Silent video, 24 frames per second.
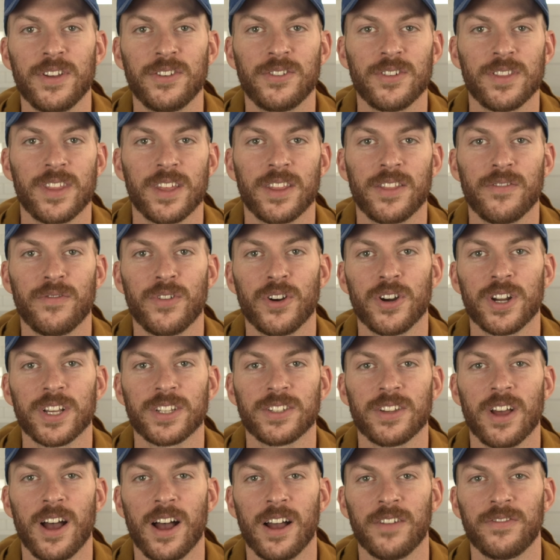feature that the
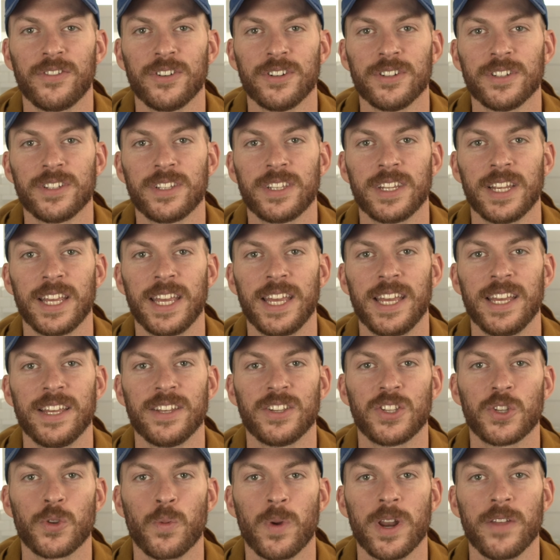Vertix offers
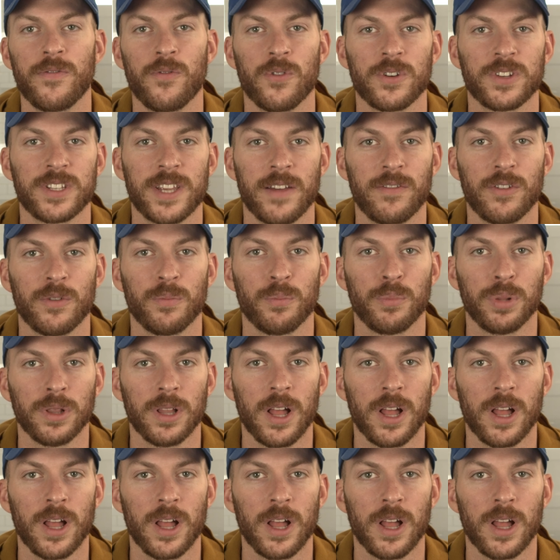is 24-7